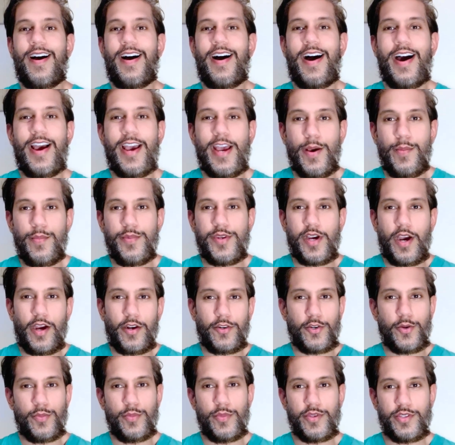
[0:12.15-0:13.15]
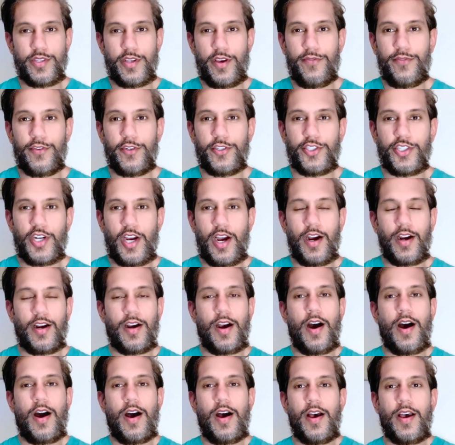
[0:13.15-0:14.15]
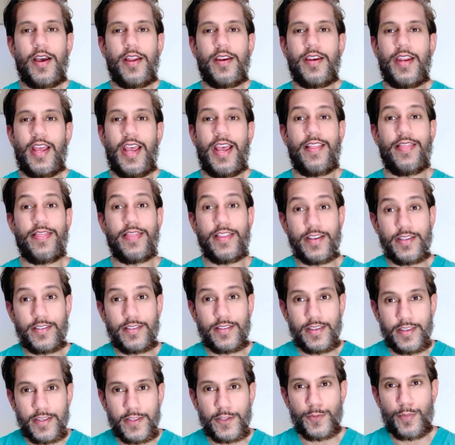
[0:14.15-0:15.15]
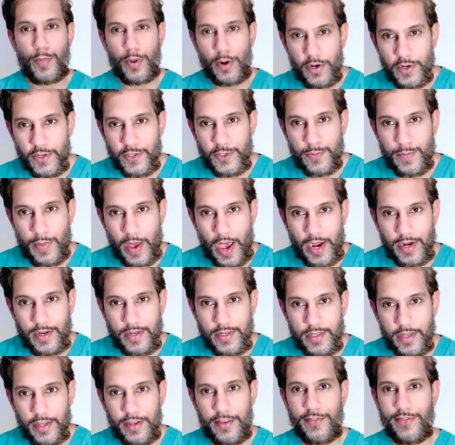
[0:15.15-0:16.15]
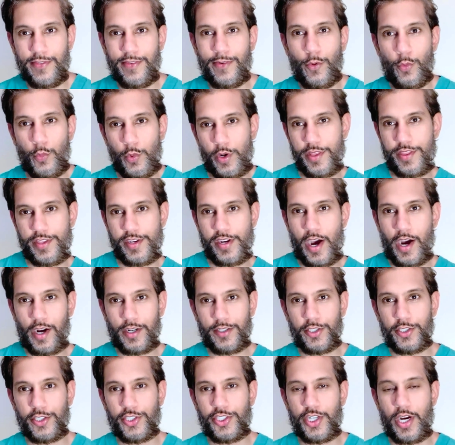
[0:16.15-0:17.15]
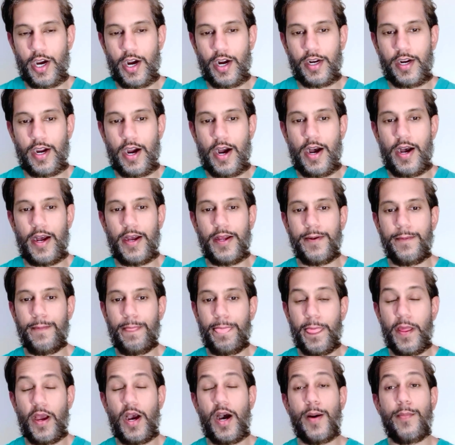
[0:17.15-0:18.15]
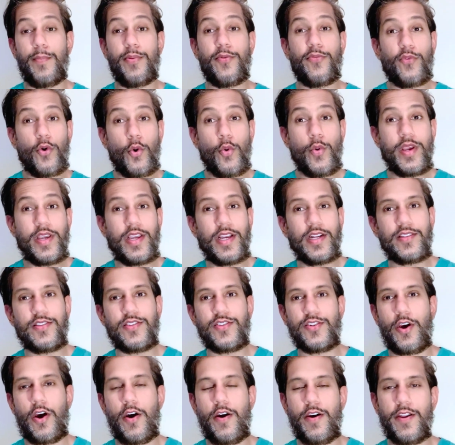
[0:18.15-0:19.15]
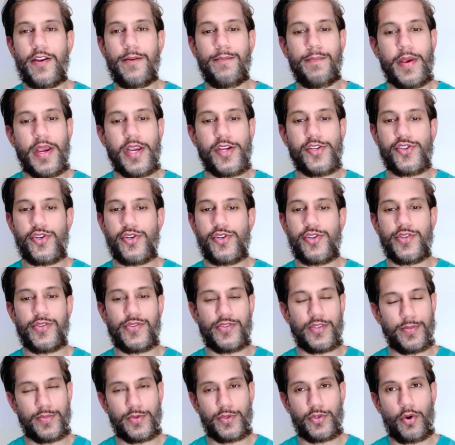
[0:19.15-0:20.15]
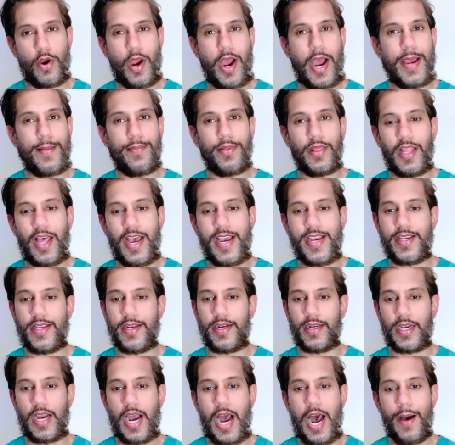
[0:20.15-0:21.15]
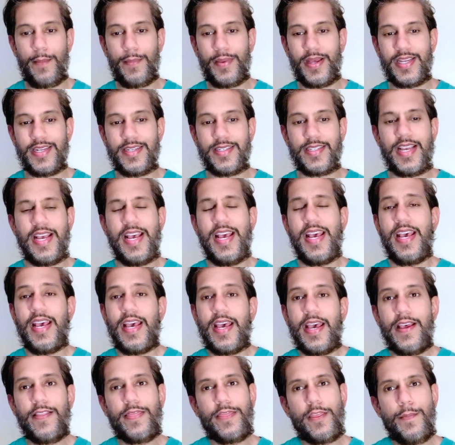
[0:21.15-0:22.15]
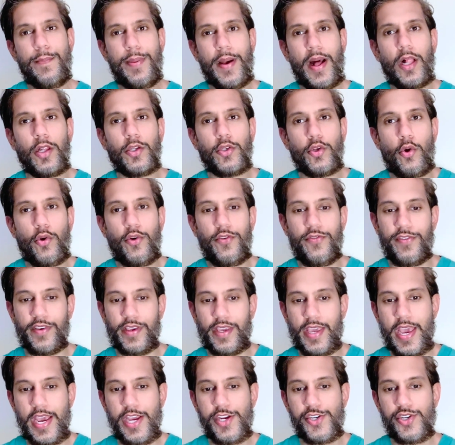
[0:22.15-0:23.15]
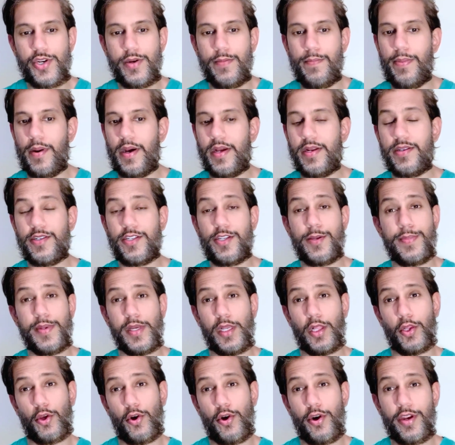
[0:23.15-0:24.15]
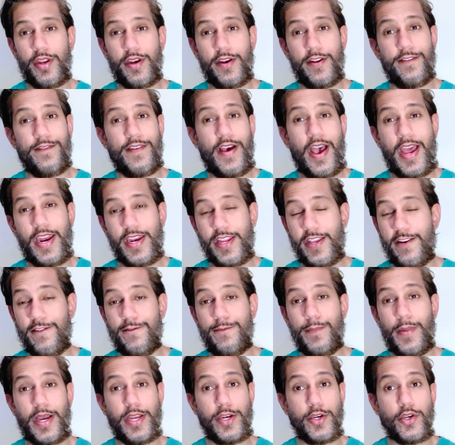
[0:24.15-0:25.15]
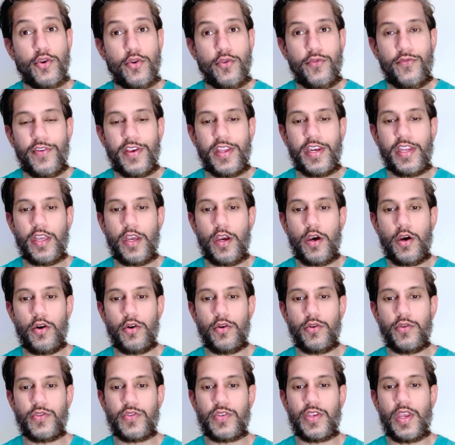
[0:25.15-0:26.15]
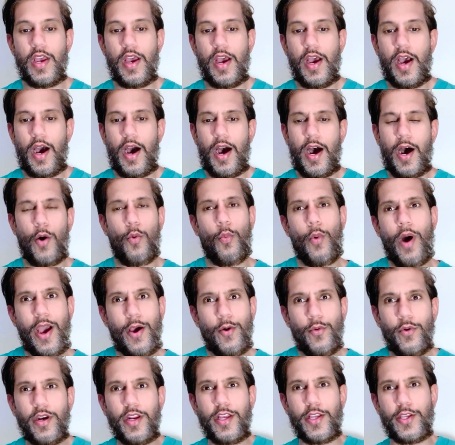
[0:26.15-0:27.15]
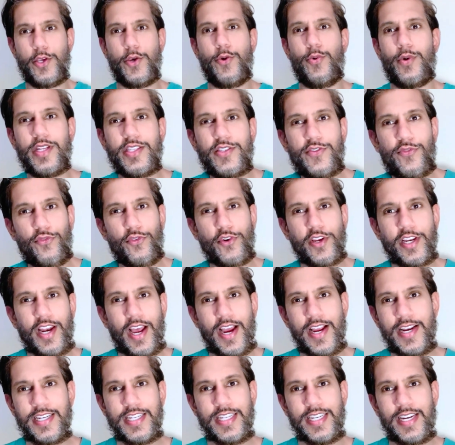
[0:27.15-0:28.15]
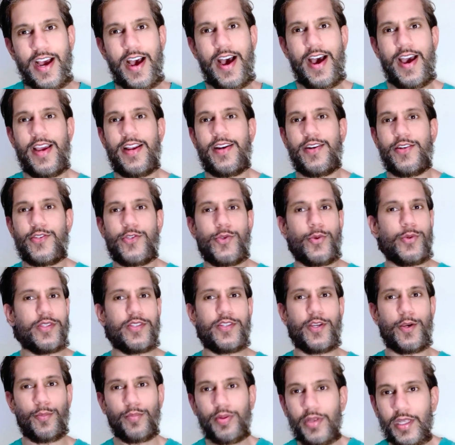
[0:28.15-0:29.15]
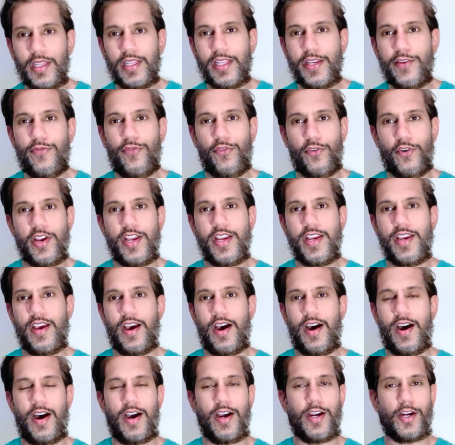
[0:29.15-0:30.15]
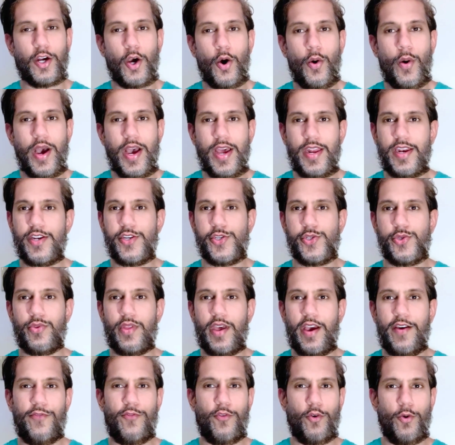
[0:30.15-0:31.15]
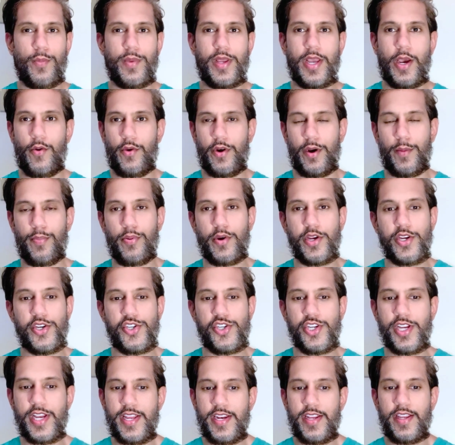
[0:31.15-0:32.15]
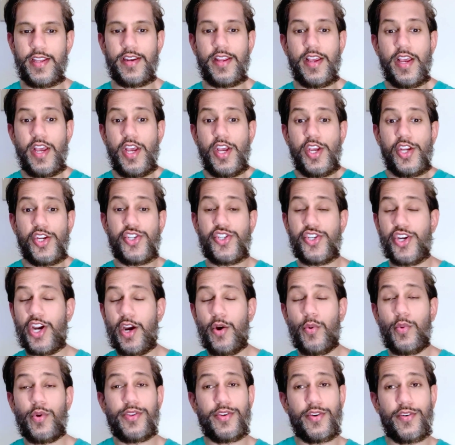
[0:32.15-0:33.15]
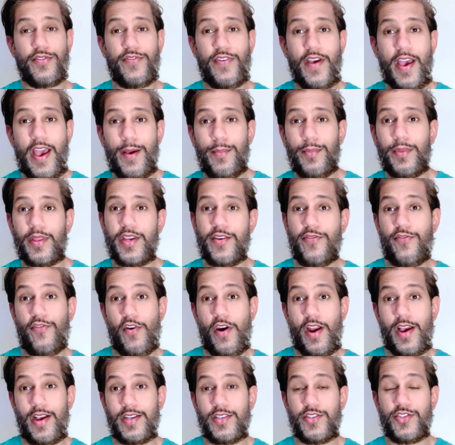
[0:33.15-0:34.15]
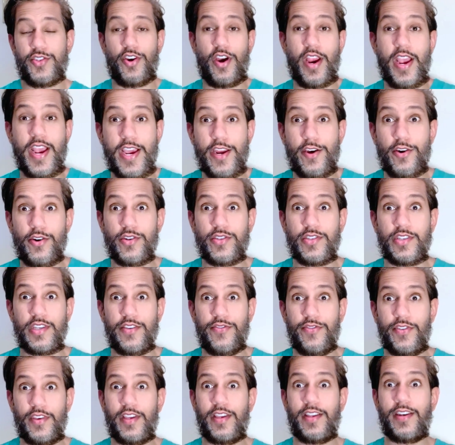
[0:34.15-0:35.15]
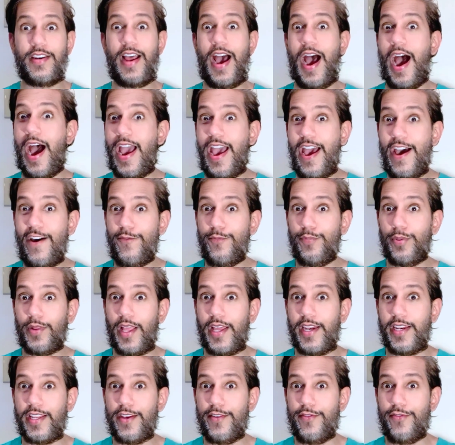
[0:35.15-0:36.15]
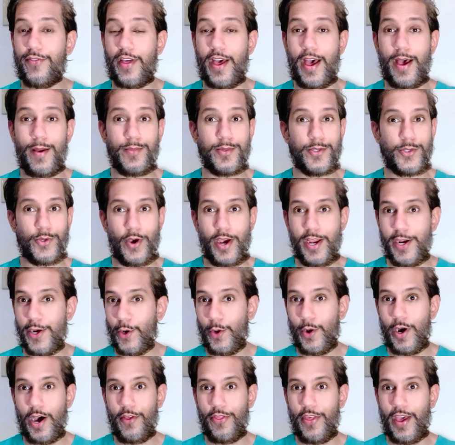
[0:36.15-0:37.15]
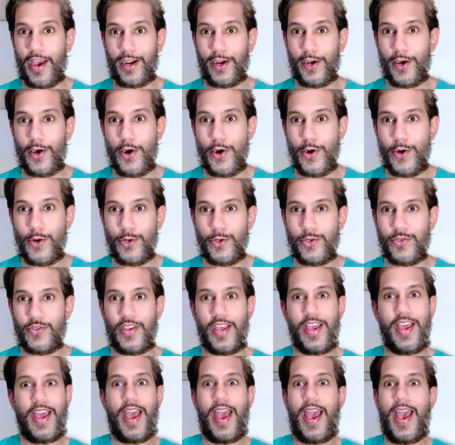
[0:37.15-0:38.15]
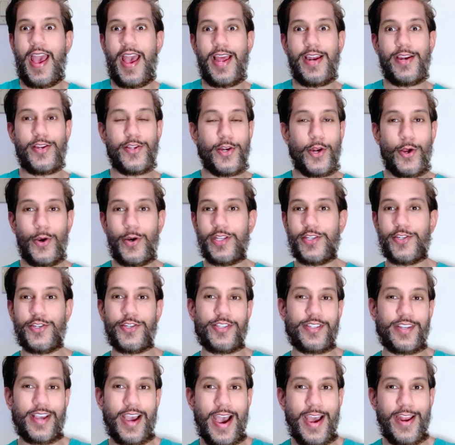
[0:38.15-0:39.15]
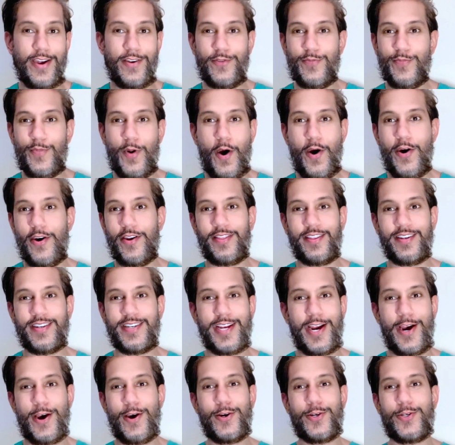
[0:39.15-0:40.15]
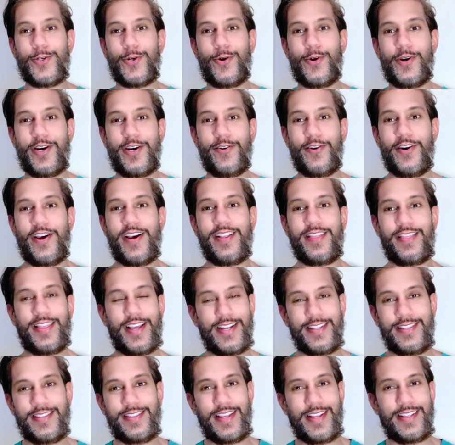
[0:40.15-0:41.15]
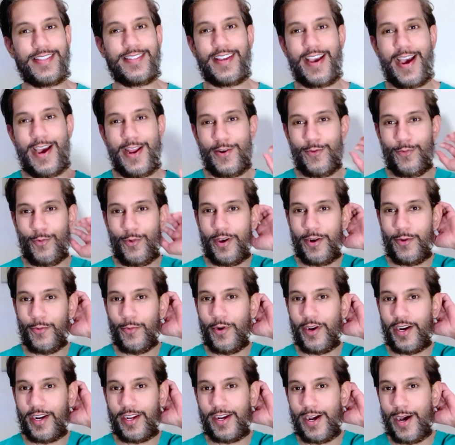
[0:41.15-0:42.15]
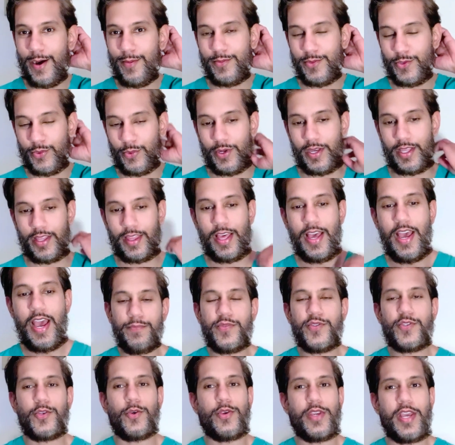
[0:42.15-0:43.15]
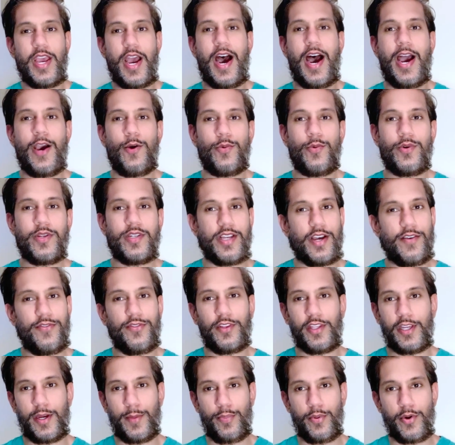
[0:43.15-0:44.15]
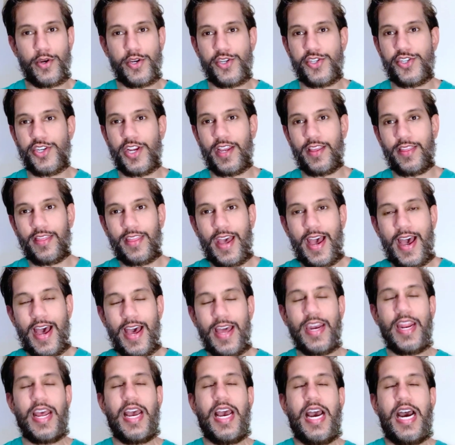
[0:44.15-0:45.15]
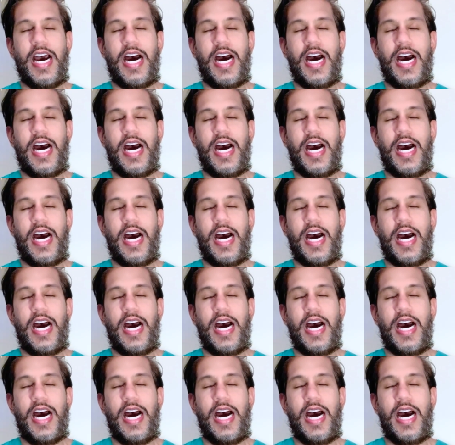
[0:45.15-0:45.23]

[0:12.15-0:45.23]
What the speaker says: I am Dr. Muzaffar Shah-Khan, and this is Perspective with Dr. Shah-Khan. Before we get started, make sure to subscribe, like, and comment. Hit the bell notification button to be alerted of any of my new videos. Why wouldn't you? It's free 99, so it's completely free. Go ahead and do that for me. I would appreciate it. Share it with your family, friends, your haters even. I have plenty of them, so I know how that goes. And it's just kind of part of the territory, right? That's kind of what it comes with. So yeah, I would definitely appreciate that.